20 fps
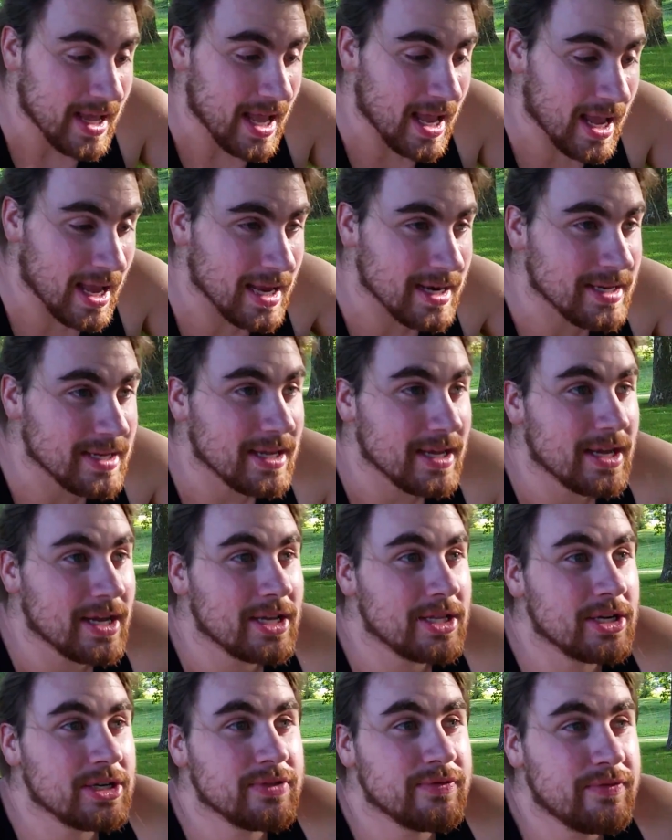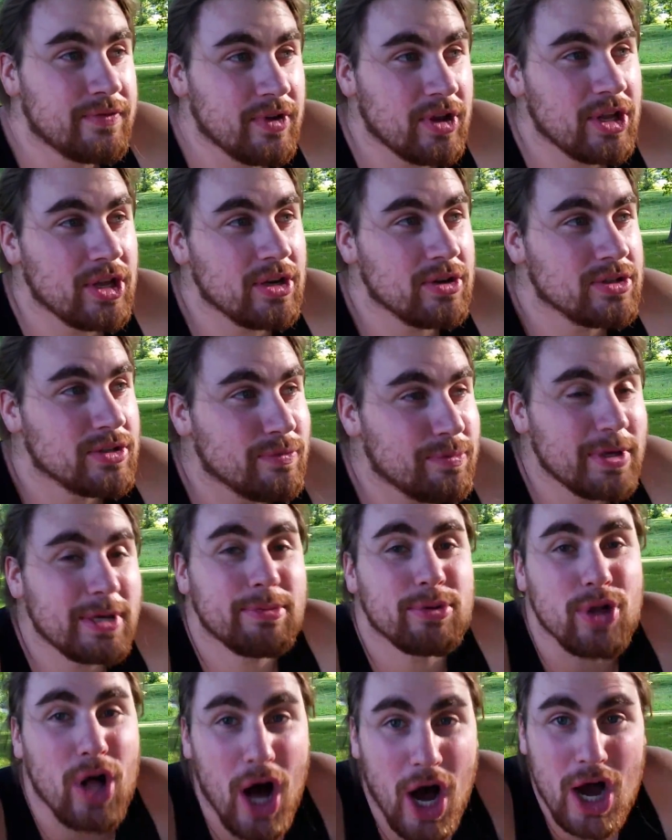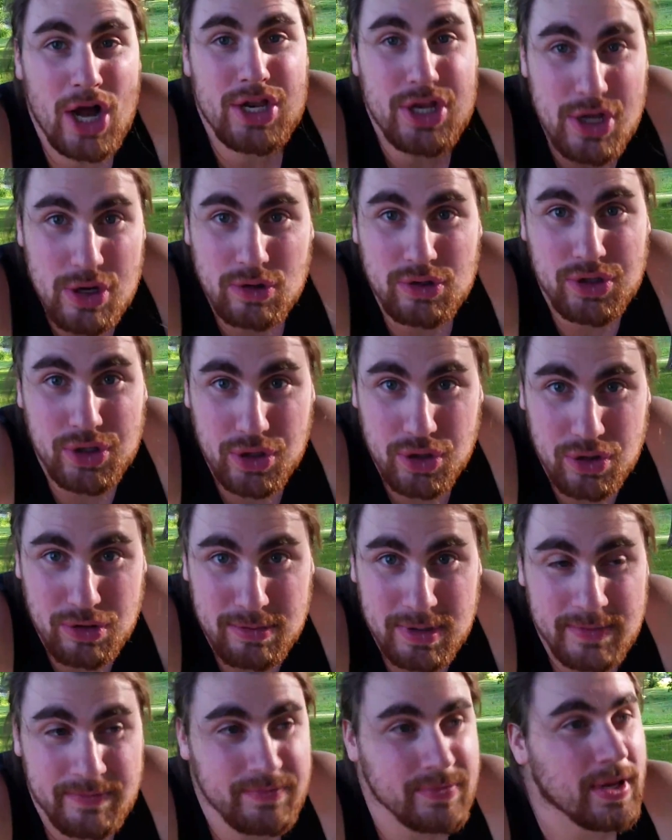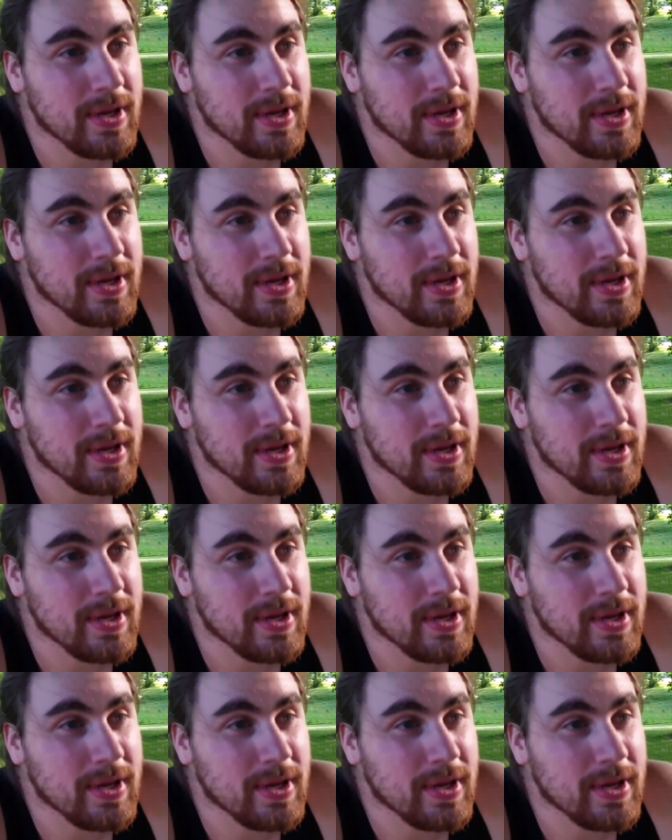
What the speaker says: And there's videos of people on YouTube